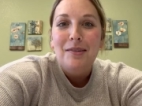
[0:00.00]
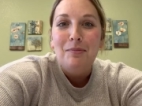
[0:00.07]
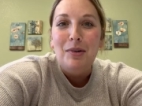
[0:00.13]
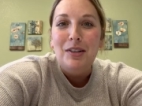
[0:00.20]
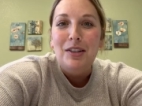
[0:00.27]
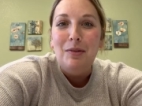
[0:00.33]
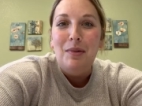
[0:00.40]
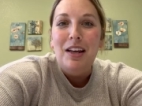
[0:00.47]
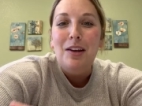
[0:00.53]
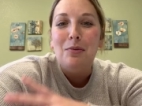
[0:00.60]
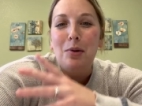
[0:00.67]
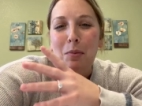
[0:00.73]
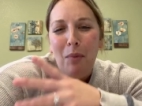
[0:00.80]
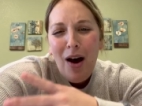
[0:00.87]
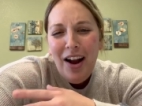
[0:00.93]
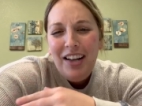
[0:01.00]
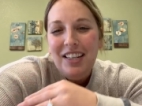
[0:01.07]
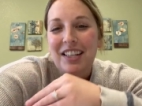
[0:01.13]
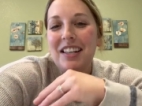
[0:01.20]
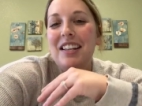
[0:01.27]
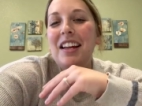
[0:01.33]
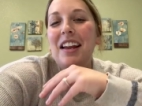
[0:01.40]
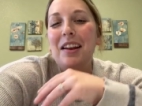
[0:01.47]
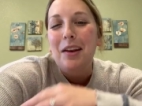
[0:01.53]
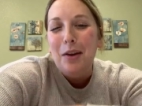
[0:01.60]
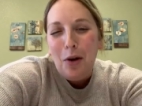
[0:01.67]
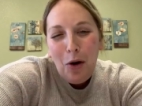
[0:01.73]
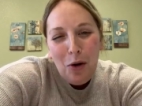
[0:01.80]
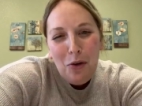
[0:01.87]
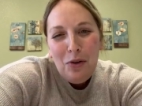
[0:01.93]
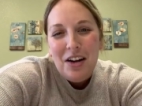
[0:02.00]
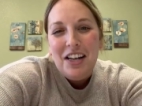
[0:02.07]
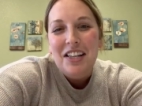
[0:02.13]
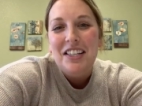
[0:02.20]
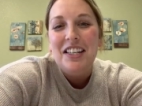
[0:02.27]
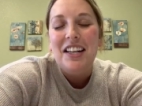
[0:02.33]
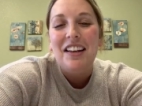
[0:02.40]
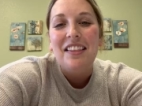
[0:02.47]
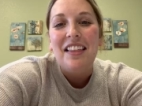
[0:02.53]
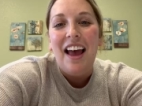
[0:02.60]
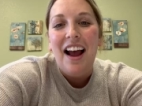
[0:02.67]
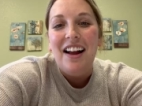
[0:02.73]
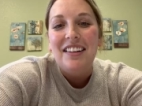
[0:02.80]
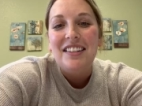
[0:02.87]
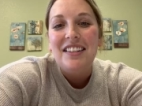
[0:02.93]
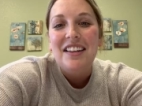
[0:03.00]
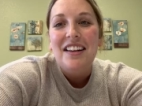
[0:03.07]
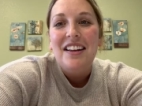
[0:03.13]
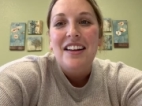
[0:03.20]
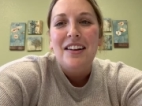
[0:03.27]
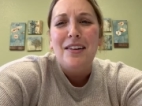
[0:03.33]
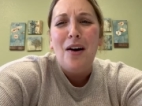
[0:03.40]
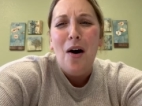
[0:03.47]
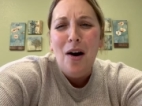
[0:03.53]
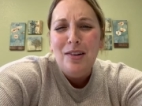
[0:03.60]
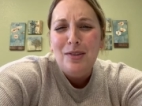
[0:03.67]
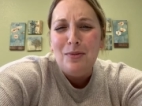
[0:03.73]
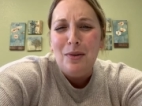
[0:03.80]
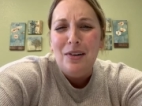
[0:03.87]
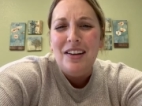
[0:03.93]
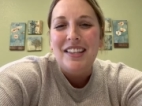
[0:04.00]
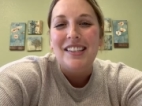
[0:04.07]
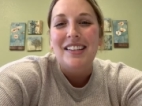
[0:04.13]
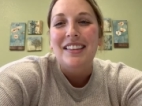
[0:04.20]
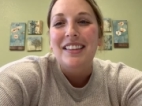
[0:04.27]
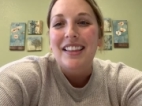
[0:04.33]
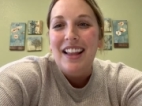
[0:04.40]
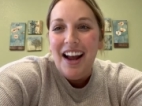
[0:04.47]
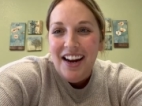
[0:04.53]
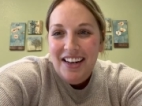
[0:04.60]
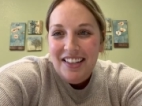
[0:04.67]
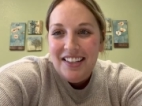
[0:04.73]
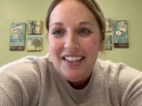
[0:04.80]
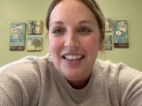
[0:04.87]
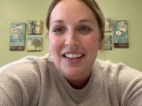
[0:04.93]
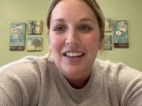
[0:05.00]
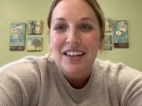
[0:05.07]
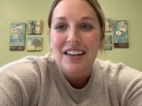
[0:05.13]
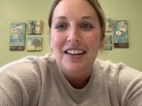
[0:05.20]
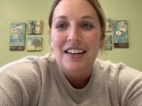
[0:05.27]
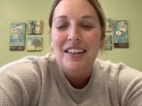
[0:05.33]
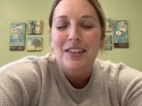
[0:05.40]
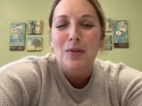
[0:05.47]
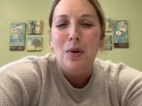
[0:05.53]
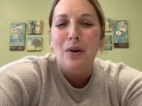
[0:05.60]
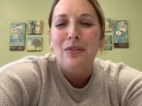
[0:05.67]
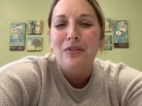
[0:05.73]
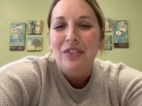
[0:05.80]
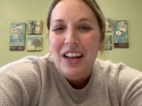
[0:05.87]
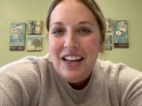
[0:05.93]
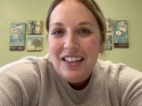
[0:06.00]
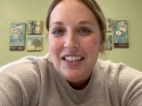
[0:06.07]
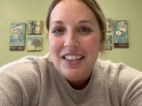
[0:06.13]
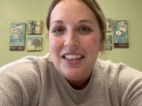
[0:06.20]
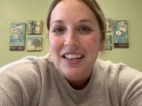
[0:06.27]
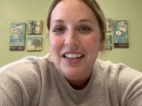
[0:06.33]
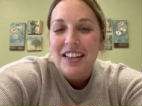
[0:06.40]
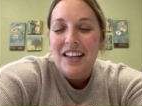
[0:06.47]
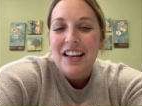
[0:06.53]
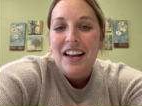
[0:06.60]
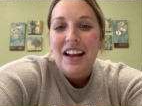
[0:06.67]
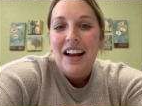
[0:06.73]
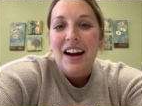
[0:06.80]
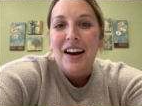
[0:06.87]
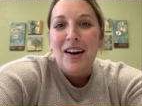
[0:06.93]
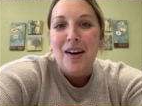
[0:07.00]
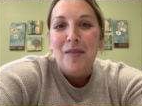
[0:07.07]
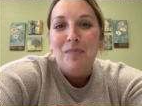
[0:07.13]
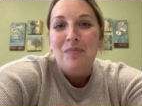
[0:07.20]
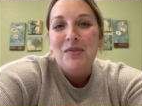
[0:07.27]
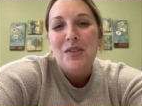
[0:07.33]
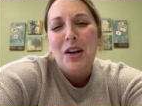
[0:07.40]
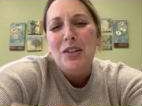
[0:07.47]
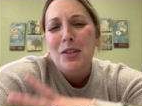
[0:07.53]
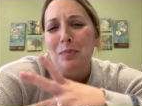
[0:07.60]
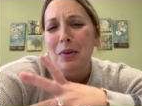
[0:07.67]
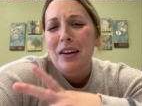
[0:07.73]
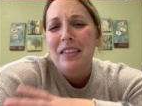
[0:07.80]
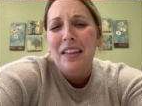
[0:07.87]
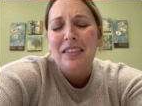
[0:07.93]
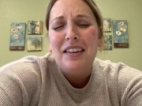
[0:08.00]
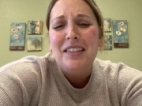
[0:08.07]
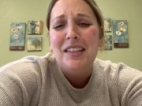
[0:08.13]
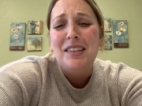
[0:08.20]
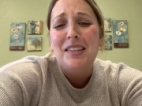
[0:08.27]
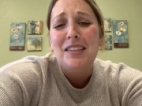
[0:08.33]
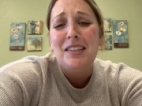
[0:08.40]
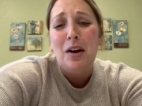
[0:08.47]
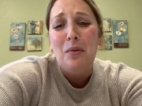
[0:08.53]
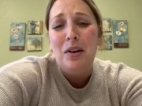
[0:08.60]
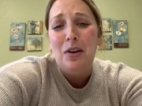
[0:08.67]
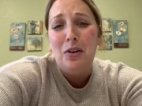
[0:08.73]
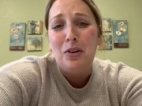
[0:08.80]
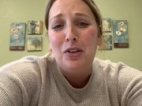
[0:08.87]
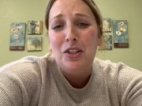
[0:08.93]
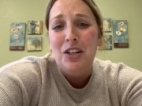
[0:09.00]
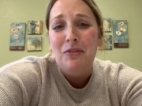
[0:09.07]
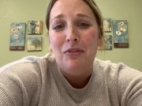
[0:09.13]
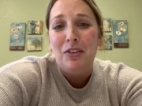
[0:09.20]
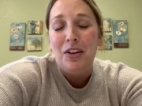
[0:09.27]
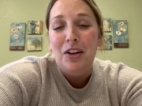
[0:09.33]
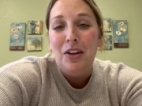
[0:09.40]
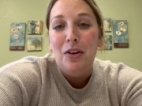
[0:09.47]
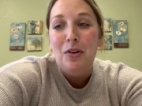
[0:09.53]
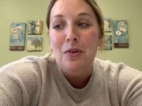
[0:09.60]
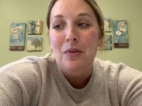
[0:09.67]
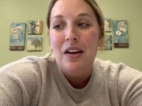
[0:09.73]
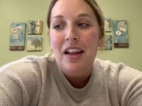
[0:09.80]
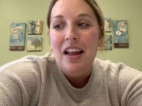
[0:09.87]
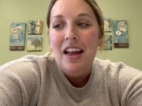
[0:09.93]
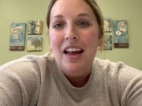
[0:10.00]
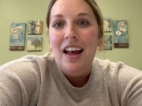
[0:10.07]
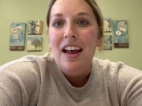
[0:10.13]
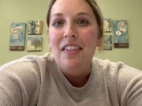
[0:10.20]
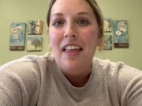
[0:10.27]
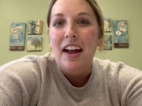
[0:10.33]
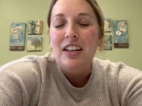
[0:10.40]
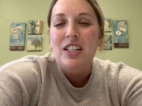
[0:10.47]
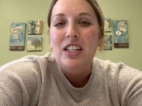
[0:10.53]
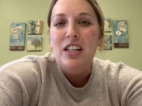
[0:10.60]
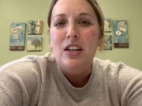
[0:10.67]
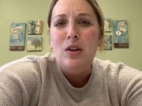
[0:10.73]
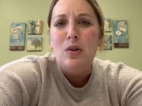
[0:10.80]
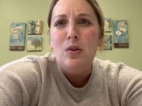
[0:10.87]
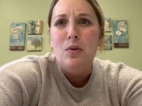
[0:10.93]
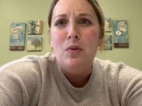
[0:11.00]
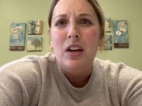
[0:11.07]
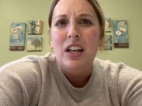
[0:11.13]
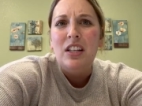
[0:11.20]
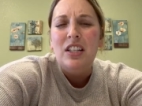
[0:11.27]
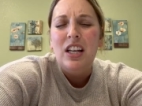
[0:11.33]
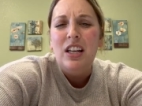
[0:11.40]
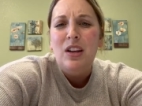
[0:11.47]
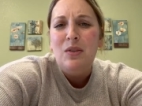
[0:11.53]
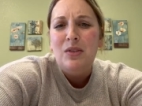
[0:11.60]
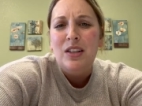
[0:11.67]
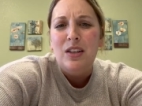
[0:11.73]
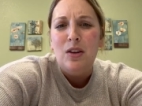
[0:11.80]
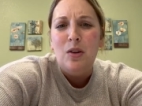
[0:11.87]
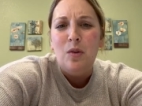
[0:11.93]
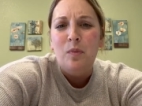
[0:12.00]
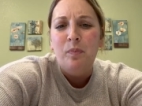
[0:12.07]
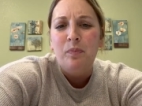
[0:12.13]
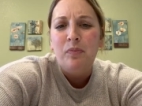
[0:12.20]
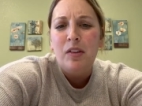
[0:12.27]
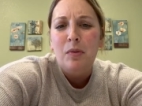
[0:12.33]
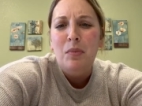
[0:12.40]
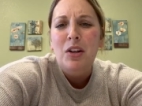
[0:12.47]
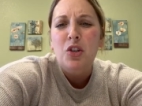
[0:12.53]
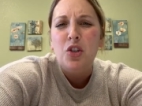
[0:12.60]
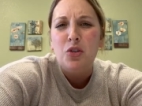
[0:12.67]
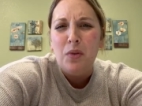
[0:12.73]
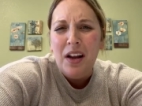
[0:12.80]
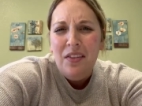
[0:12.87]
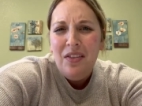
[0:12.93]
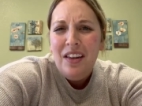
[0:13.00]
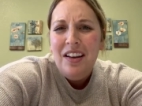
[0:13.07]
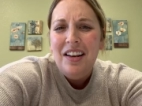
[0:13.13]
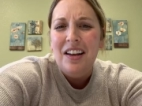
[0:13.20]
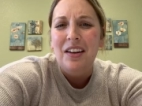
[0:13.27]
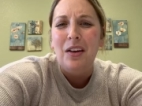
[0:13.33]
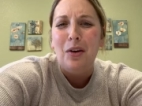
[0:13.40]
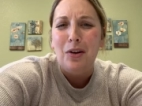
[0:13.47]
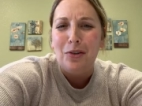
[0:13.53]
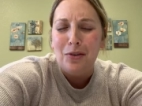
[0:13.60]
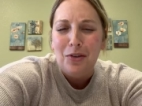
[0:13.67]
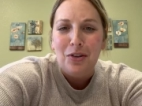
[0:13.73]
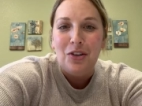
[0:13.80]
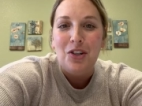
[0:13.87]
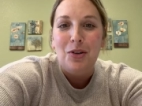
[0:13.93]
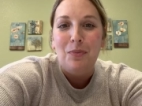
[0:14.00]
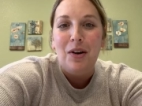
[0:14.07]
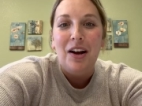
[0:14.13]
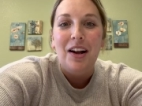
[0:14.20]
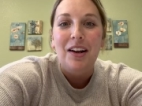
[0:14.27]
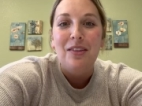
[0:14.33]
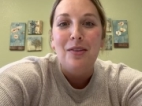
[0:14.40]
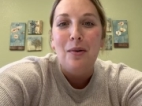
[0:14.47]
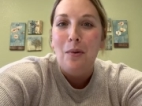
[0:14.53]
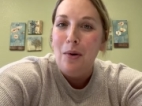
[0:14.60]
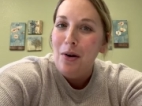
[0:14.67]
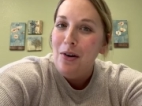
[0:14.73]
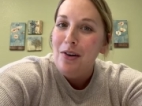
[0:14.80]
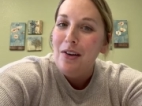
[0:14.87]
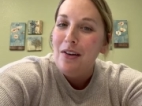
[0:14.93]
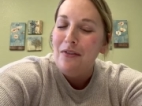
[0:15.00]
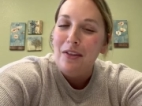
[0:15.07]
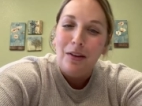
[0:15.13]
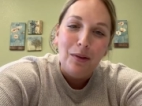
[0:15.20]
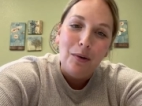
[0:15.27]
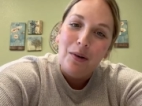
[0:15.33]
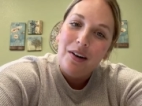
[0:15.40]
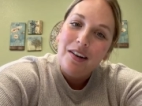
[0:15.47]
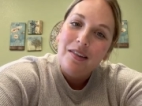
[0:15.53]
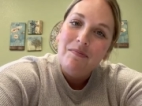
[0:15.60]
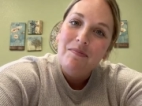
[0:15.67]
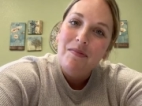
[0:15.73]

But to be reminded and encouraged that God's word is a light to our feet um, so I just pray that this is so encouraging for you and that you continue to be strengthened and encouraged by the word of the Lord.